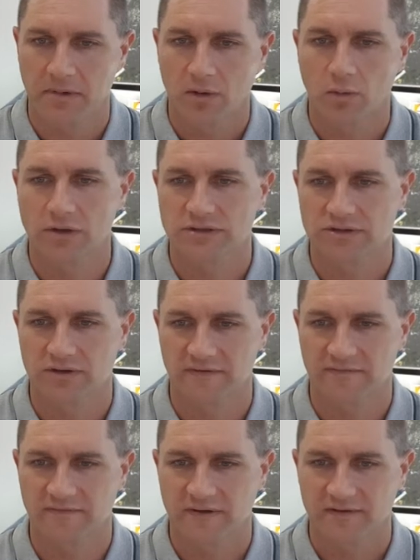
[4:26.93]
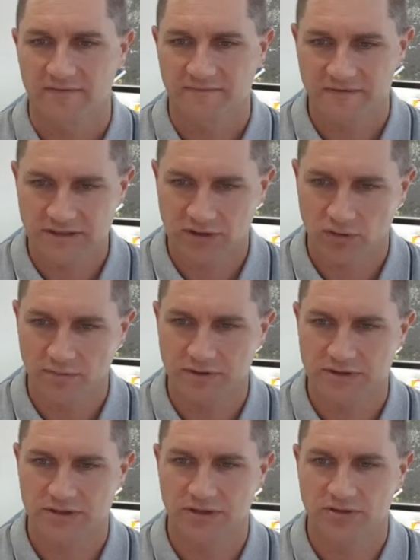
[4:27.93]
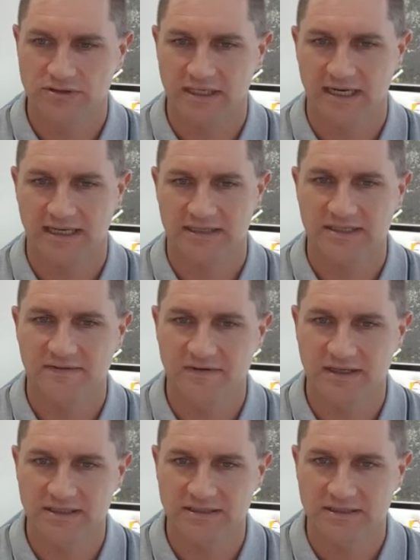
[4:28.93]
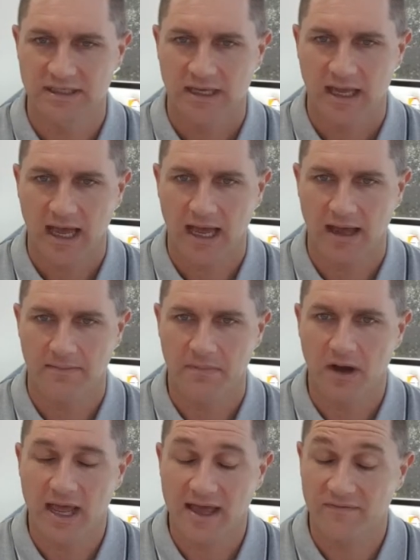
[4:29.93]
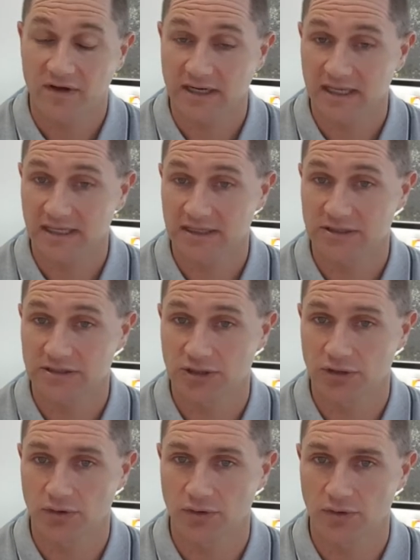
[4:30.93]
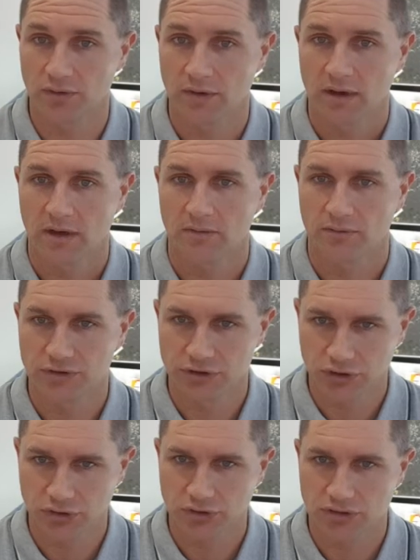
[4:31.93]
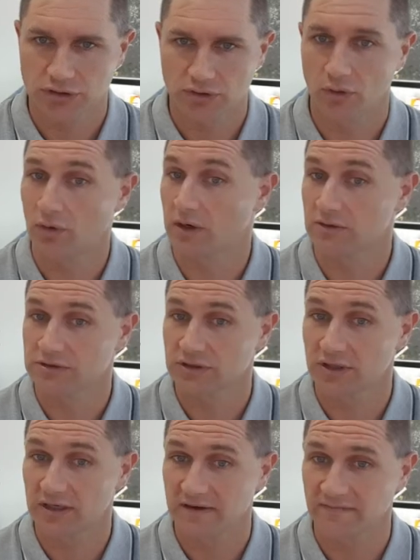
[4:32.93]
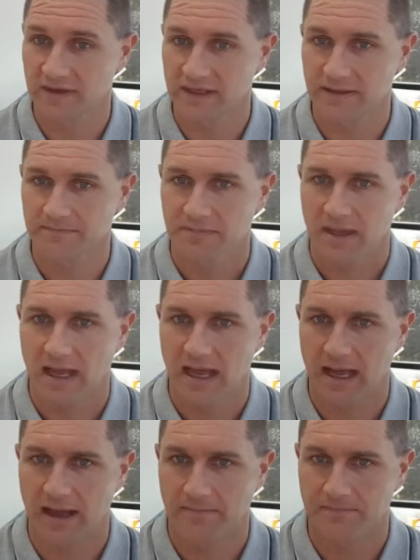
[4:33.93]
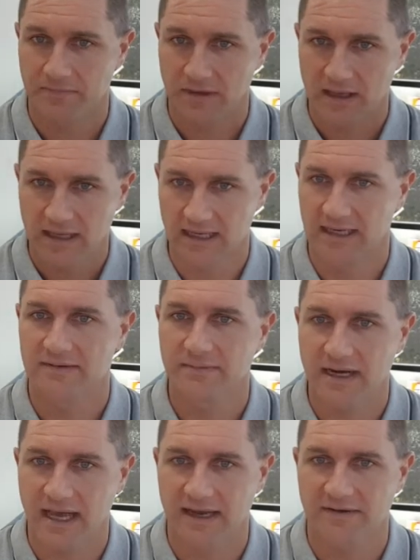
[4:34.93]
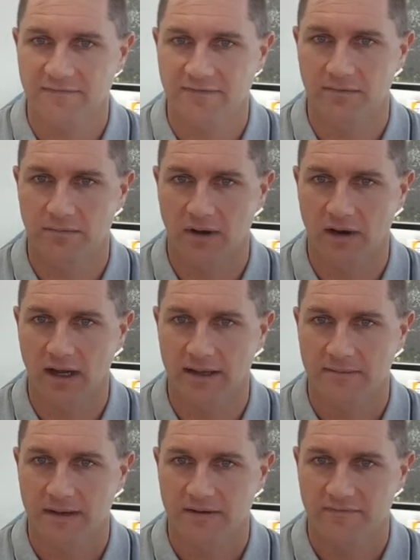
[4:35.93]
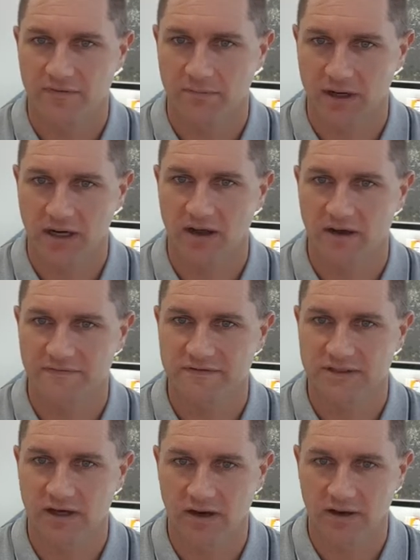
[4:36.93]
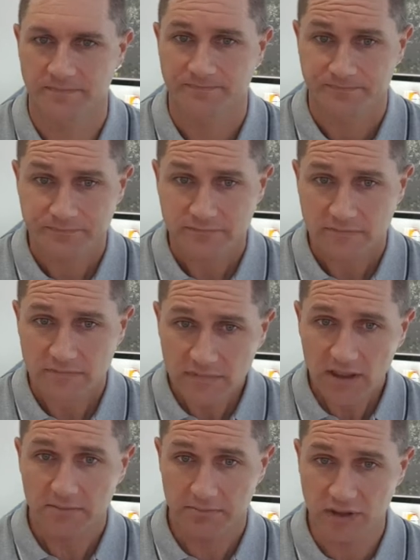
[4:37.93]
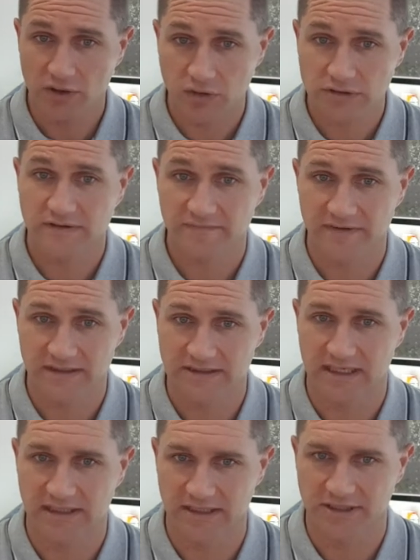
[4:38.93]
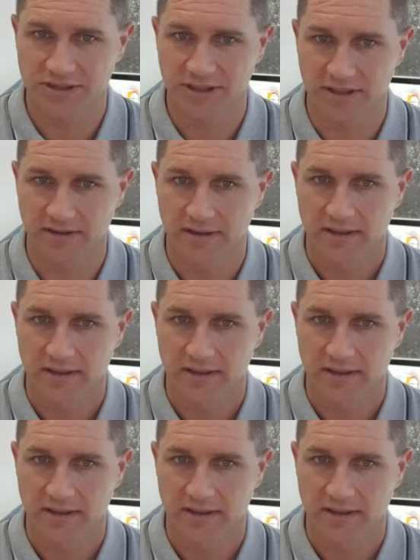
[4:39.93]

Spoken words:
What sort of physical pursuits and activities have I needed to reduce or alternatively eliminate from my lifestyle because of this condition?